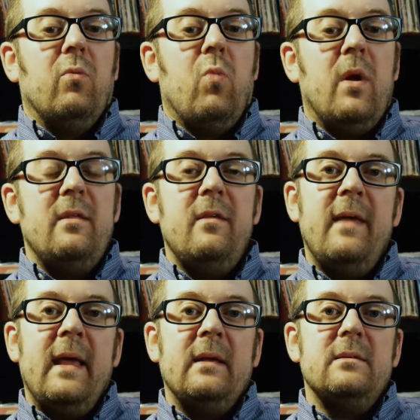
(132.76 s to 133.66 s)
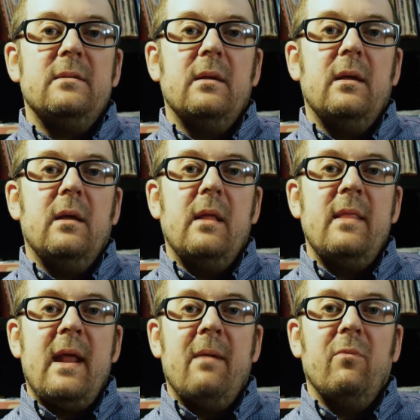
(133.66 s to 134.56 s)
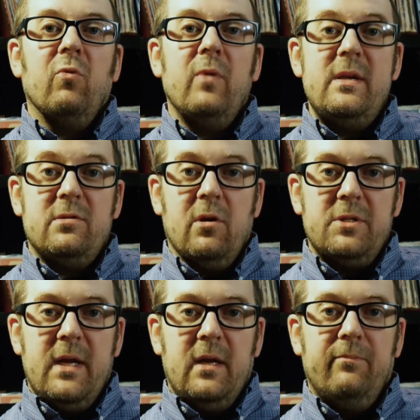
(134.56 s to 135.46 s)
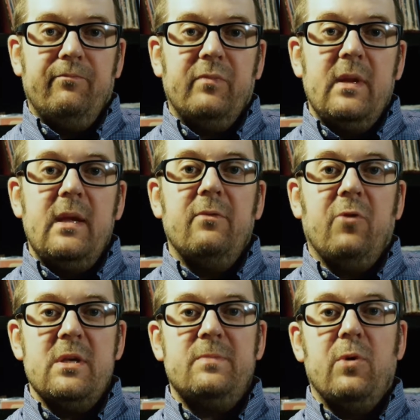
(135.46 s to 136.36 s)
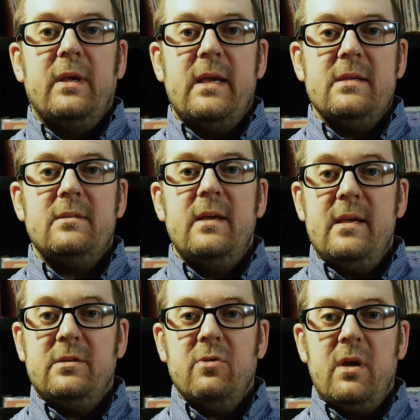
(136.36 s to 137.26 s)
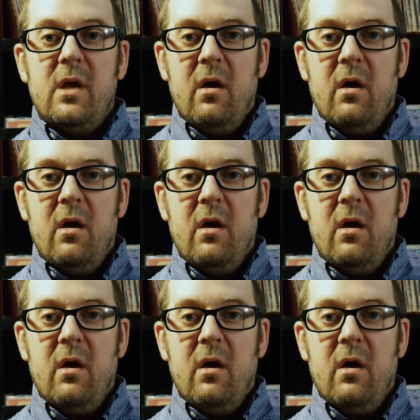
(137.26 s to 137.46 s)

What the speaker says: One of the things that I'm researching for this book is the history